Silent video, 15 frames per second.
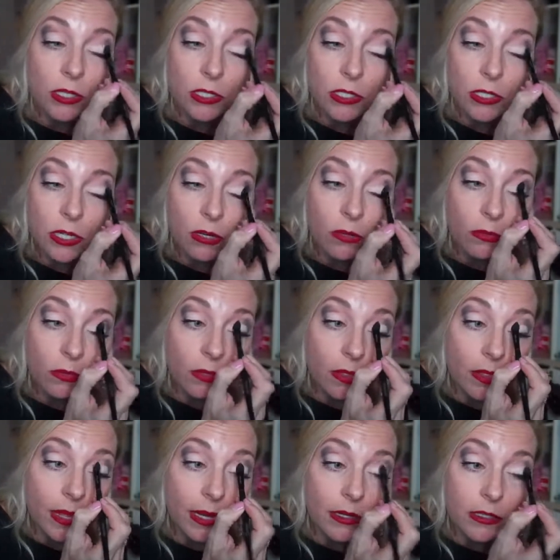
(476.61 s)
So
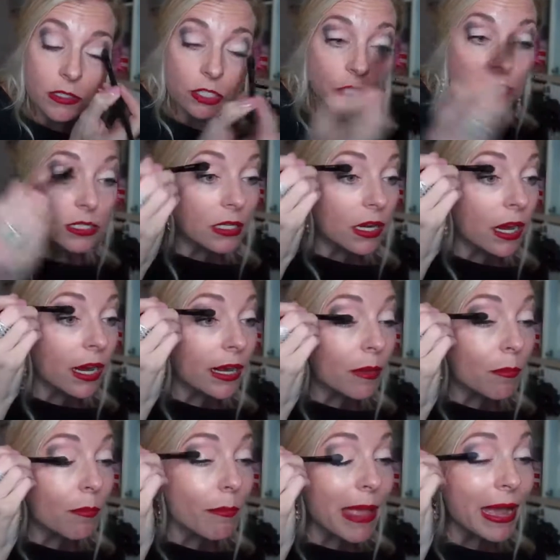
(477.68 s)
that is just to kind
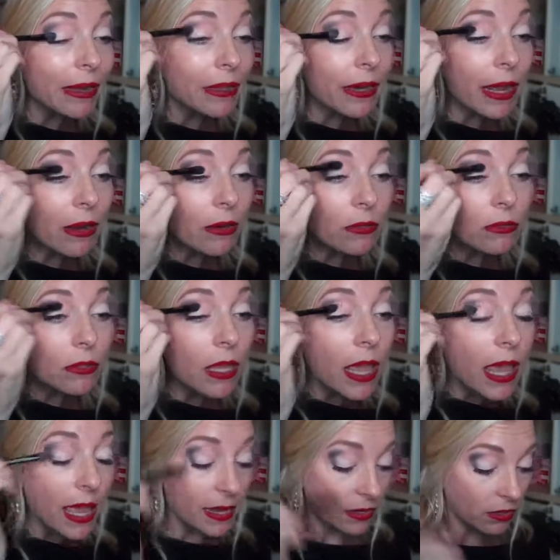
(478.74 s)
of matte it out.
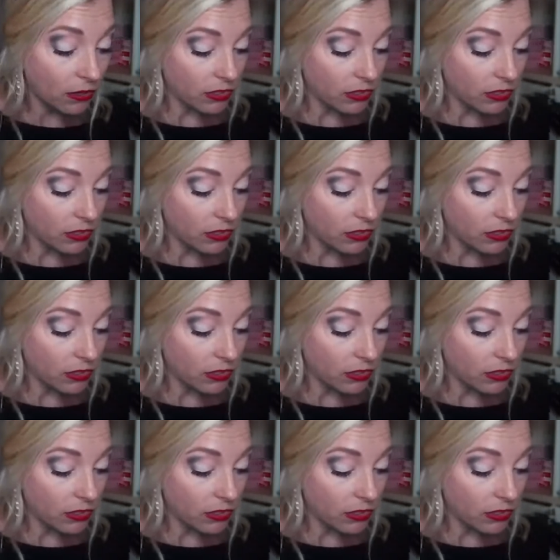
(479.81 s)
And